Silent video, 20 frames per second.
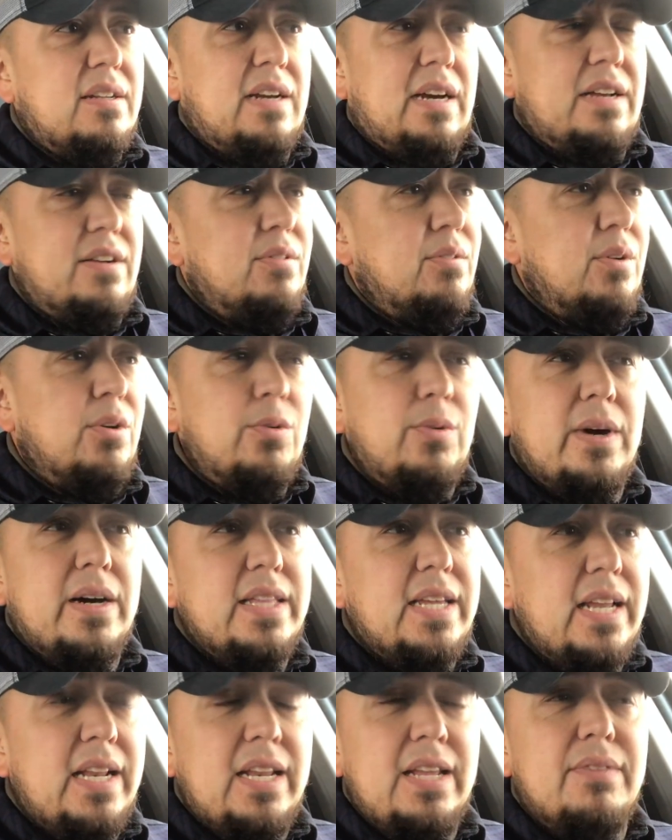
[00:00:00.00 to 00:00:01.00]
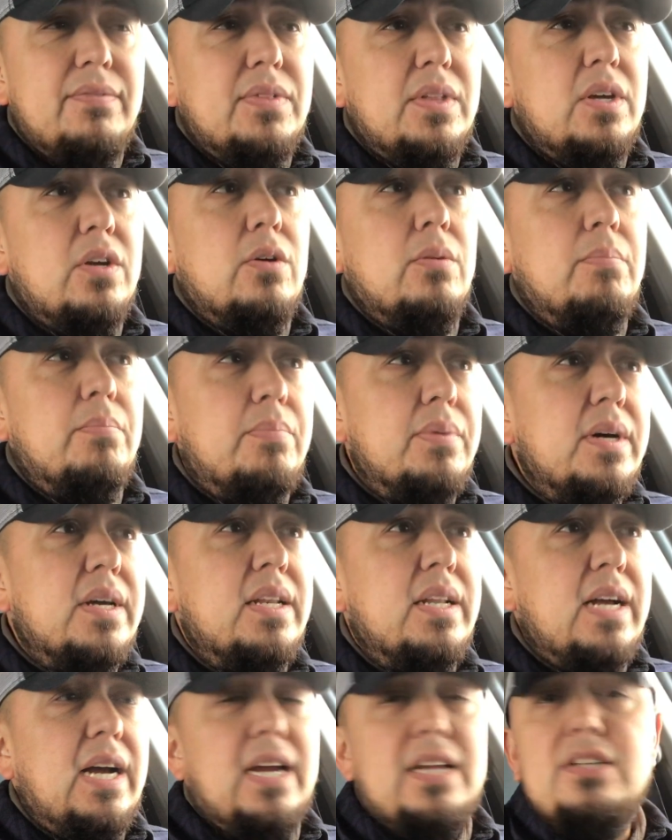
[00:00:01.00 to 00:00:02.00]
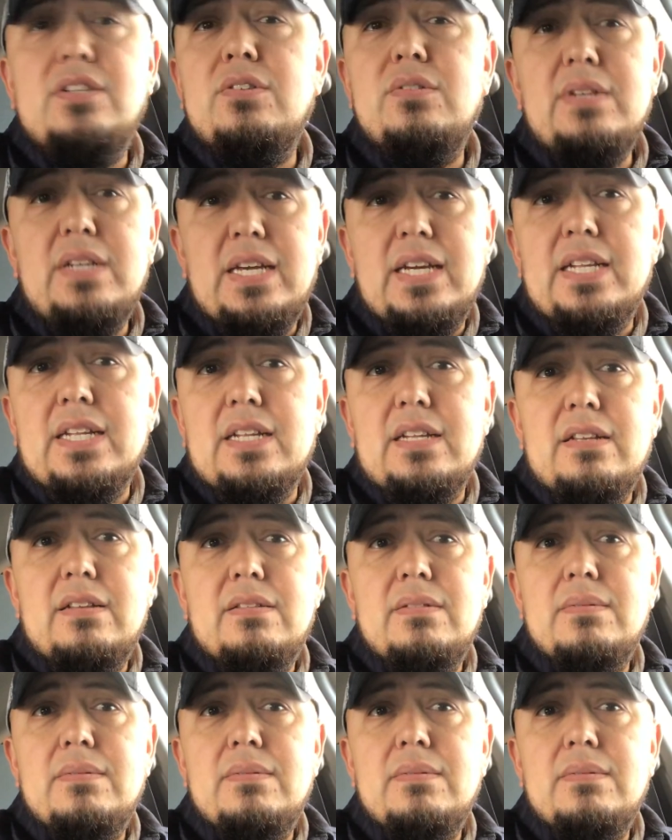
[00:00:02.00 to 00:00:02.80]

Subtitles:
I don't know why they live there, but I do get it.